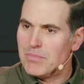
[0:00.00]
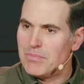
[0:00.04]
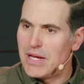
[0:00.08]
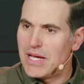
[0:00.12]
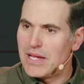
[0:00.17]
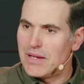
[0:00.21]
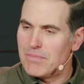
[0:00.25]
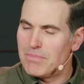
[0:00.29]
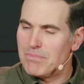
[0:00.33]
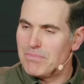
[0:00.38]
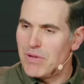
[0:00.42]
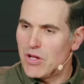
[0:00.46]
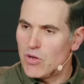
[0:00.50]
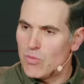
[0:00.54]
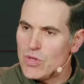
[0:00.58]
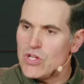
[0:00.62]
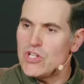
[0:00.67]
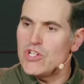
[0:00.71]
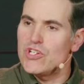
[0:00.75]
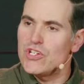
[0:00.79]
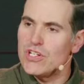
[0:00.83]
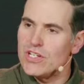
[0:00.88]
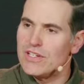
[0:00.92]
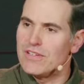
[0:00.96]
But, but
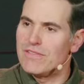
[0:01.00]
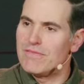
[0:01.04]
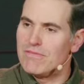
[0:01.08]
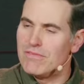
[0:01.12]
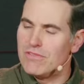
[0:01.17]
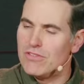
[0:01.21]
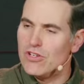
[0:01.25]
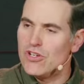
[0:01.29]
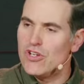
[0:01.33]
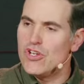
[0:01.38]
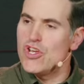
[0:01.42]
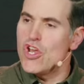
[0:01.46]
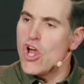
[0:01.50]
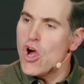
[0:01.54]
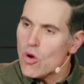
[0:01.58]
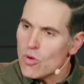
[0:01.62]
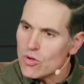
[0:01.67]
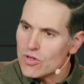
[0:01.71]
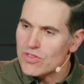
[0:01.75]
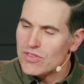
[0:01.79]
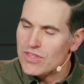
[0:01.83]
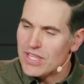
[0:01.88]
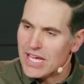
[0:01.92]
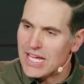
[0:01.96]
we should
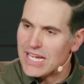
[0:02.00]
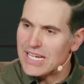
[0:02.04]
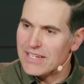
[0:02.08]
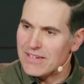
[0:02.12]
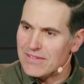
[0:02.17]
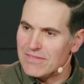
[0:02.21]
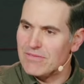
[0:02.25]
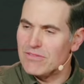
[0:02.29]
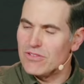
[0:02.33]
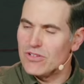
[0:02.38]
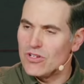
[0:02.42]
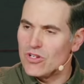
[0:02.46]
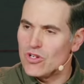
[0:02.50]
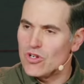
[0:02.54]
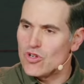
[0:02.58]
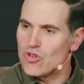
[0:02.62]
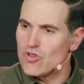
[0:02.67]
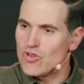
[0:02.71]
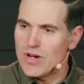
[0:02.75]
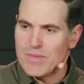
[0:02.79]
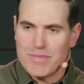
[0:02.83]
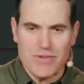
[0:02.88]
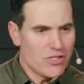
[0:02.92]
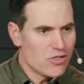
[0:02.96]
note that
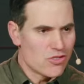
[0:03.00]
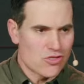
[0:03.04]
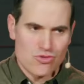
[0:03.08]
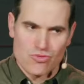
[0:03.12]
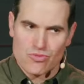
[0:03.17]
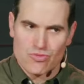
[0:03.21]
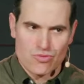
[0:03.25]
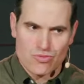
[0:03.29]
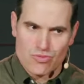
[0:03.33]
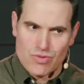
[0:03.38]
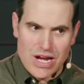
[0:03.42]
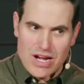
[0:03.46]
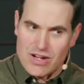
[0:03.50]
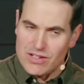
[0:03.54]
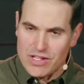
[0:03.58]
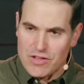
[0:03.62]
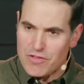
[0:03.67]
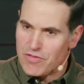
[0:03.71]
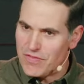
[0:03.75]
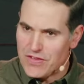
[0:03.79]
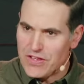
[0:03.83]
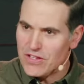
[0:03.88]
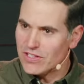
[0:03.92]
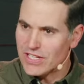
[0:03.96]
criminals
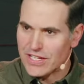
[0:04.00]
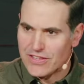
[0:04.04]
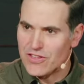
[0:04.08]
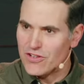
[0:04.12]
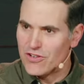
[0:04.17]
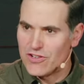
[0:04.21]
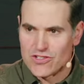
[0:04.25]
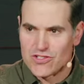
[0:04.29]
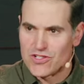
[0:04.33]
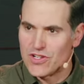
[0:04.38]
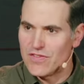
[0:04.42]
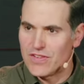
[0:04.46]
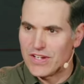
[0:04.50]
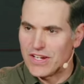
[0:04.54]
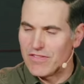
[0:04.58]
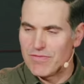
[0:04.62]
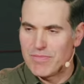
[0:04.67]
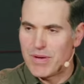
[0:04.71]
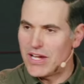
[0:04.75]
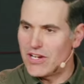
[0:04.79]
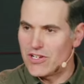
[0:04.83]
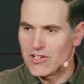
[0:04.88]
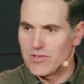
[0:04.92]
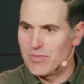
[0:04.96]
rarely feel like they're deserving
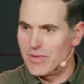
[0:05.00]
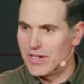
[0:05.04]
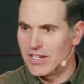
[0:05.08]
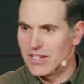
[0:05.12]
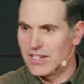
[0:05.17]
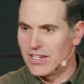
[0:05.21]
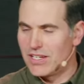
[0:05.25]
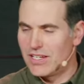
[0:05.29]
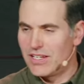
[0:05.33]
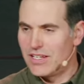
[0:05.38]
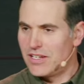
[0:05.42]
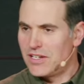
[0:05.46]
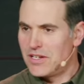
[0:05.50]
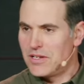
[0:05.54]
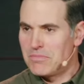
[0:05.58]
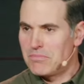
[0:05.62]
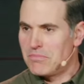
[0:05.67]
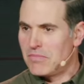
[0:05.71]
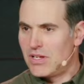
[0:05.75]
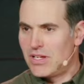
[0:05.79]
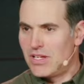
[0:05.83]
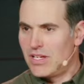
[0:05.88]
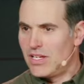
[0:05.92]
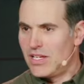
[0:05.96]
of punishment.
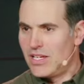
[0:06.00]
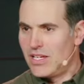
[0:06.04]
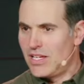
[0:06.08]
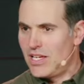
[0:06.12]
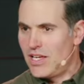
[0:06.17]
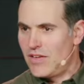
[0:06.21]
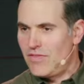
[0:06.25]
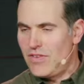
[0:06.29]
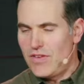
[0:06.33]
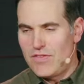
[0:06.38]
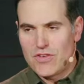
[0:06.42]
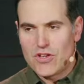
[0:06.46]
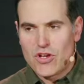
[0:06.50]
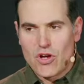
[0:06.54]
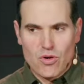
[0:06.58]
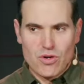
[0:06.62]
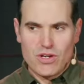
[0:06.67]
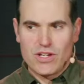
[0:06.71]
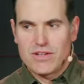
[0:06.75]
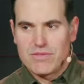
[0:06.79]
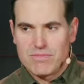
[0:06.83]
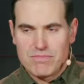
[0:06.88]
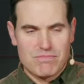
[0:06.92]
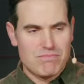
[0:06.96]
If, if you
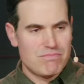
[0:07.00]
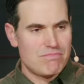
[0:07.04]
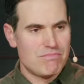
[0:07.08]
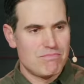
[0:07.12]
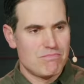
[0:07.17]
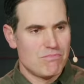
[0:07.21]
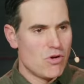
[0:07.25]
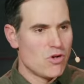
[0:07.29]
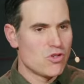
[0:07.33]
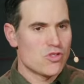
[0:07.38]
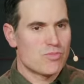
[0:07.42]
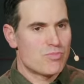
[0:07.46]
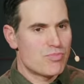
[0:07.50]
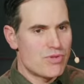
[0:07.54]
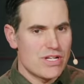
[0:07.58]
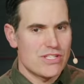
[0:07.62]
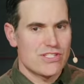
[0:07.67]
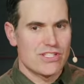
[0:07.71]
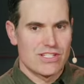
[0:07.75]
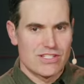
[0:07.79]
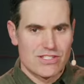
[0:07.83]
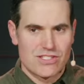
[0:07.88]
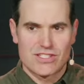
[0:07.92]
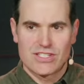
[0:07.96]
go to most
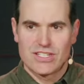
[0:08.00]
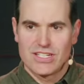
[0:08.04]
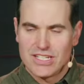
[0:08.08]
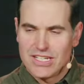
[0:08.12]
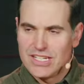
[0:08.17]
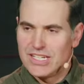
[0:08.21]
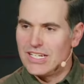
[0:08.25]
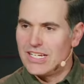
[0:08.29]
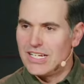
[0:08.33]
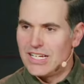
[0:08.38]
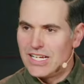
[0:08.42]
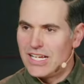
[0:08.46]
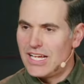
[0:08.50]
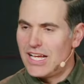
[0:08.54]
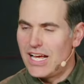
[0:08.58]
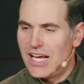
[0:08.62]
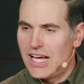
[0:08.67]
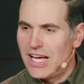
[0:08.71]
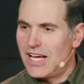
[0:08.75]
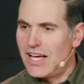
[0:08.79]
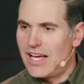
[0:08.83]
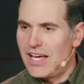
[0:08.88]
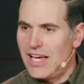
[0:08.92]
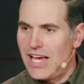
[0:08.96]
prisons,
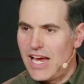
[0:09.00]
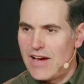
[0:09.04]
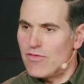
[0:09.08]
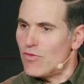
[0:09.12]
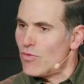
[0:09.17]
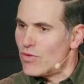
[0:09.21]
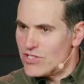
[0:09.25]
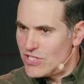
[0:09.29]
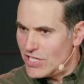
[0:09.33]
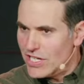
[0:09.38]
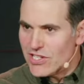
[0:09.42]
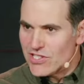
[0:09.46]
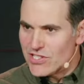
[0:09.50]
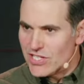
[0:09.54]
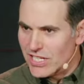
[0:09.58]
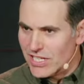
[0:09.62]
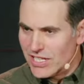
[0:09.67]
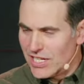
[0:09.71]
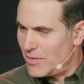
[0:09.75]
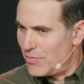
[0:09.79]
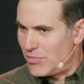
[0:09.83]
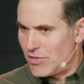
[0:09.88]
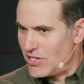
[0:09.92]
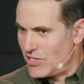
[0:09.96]
uh, everyone's
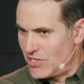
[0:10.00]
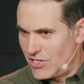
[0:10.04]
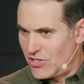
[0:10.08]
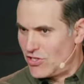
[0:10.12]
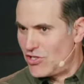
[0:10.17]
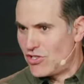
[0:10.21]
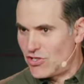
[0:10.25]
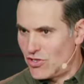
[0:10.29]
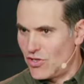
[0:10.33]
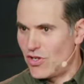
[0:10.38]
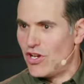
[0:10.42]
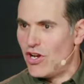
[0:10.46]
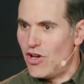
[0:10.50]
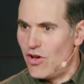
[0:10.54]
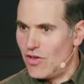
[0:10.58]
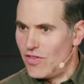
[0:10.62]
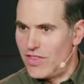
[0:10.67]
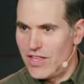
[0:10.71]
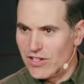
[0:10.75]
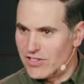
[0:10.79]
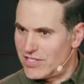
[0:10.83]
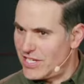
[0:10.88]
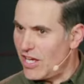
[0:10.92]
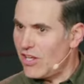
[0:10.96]
innocent in prison, just so you know.
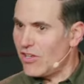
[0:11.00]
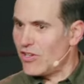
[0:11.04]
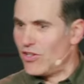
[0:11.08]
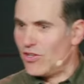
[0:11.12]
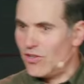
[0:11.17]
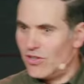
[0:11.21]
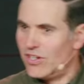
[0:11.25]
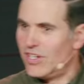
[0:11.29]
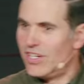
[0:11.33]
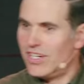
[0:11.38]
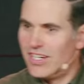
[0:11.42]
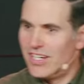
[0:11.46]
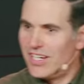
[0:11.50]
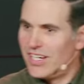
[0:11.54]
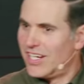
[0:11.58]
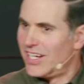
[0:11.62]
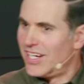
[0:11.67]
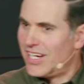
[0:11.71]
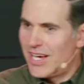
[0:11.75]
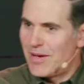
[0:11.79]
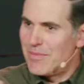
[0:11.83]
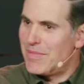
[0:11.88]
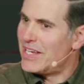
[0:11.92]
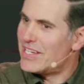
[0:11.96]
They'll tell you,
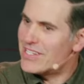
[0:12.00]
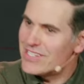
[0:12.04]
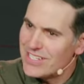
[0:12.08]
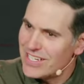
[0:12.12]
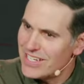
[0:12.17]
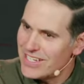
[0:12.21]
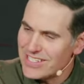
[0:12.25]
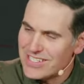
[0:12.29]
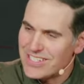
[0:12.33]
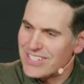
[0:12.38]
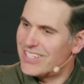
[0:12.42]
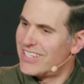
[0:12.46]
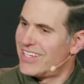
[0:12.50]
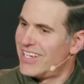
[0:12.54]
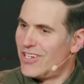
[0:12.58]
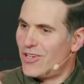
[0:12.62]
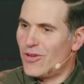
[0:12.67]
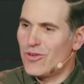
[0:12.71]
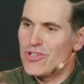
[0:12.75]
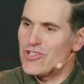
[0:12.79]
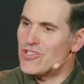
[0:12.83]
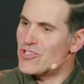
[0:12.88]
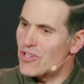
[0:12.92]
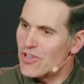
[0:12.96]
I'm innocent,
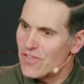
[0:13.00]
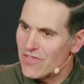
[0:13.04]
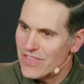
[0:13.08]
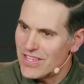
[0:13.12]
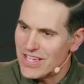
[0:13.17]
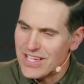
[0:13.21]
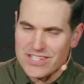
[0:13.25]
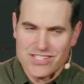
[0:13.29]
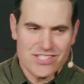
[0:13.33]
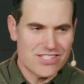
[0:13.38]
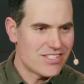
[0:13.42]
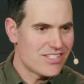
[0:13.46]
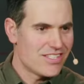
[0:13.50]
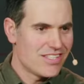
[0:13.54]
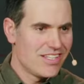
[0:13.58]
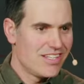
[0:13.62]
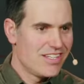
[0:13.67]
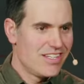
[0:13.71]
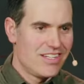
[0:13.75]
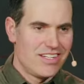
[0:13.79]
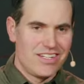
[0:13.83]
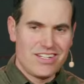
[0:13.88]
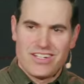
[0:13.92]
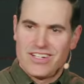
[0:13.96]
don't deserve this,
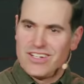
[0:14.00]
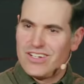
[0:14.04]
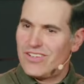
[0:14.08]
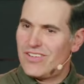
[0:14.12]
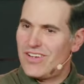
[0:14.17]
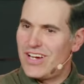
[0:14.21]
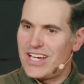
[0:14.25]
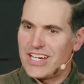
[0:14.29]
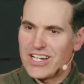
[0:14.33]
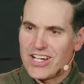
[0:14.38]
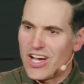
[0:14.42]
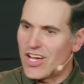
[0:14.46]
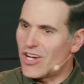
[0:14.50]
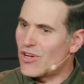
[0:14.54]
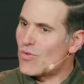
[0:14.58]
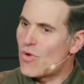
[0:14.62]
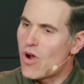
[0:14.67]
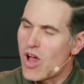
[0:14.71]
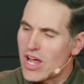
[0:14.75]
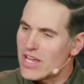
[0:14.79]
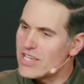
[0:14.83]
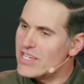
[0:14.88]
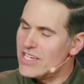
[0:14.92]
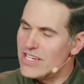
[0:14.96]
right? Got a
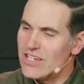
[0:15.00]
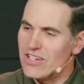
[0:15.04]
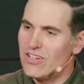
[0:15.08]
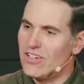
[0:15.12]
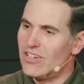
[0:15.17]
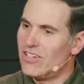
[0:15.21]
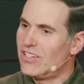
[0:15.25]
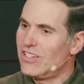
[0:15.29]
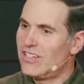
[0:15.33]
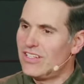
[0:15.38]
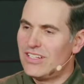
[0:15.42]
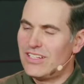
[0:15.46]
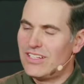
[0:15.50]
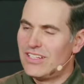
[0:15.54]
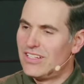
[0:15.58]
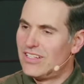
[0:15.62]
raw deal.